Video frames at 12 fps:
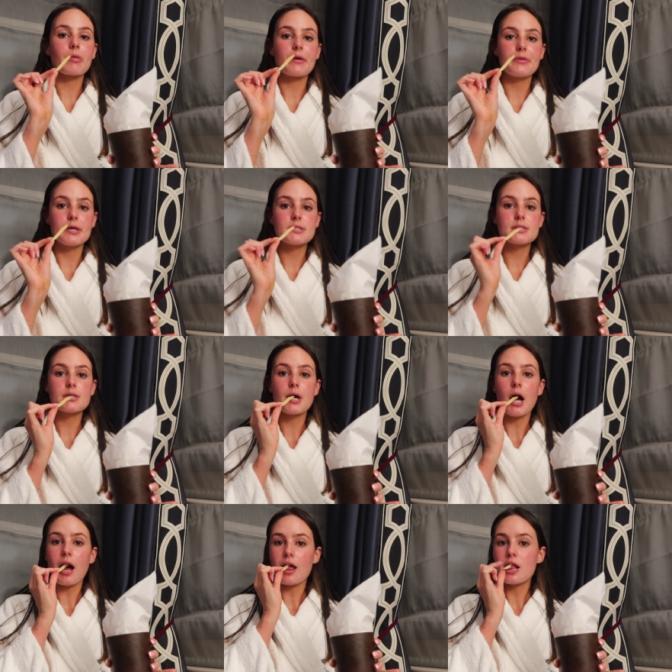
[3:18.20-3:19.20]
this
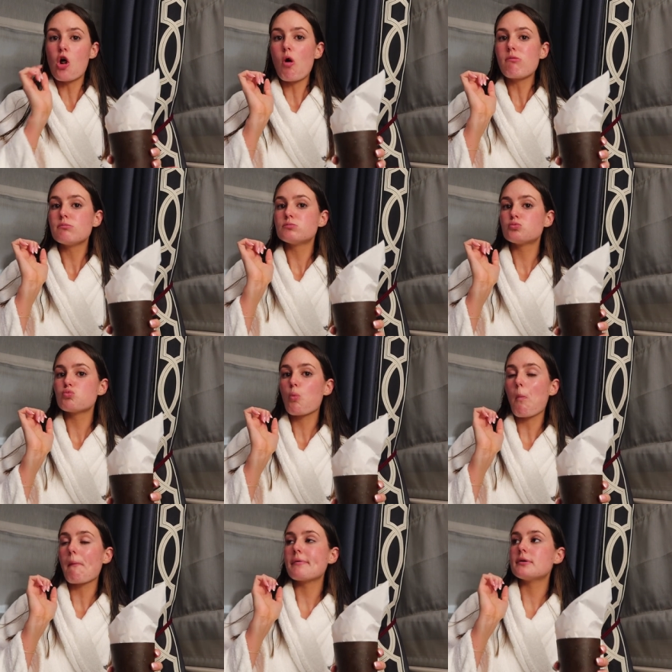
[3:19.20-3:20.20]

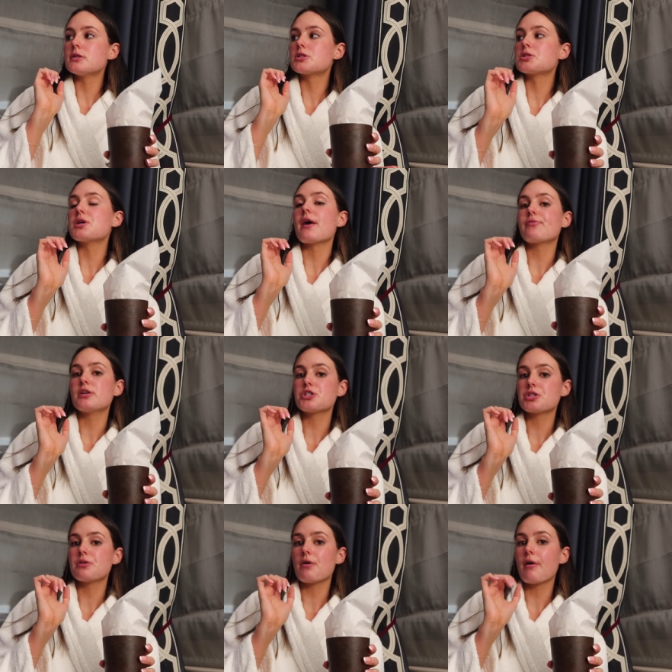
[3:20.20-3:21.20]
is the
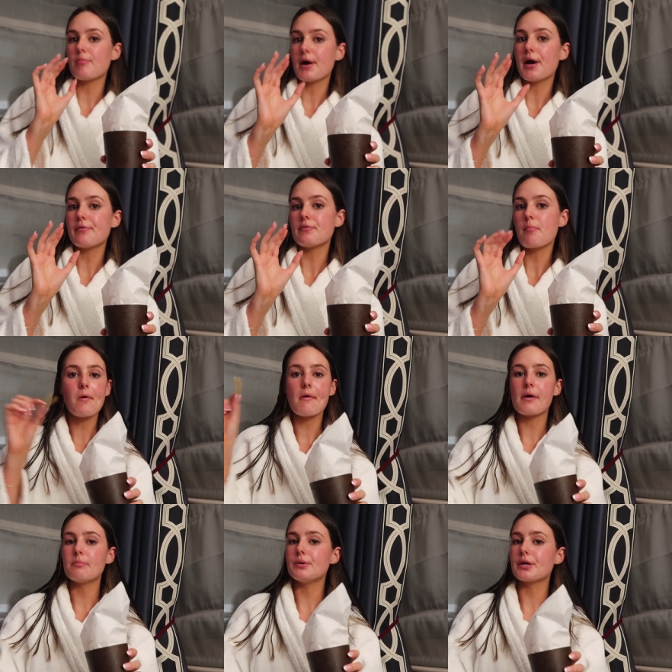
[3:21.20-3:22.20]
definition of my heaven.
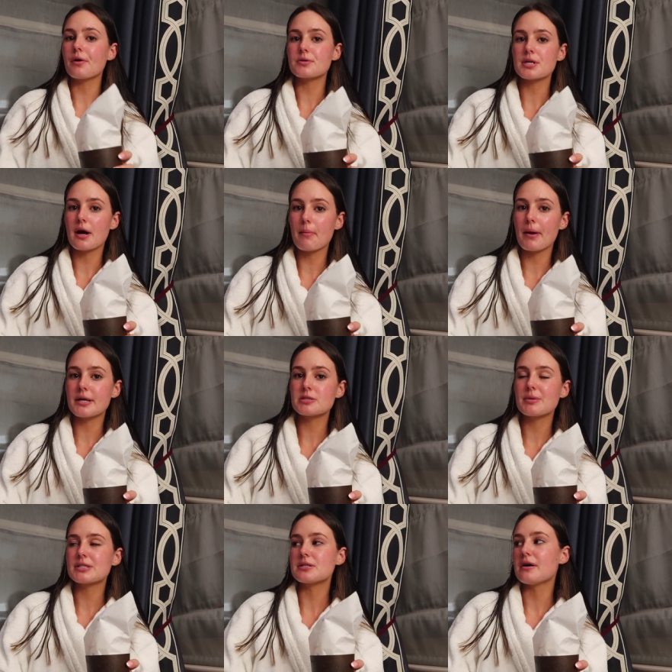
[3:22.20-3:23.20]
A big hotel bed to
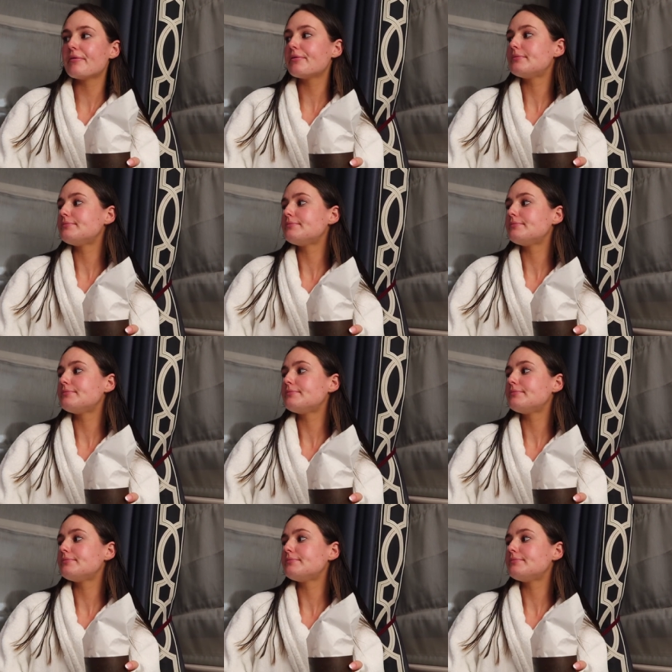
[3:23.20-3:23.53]
myself,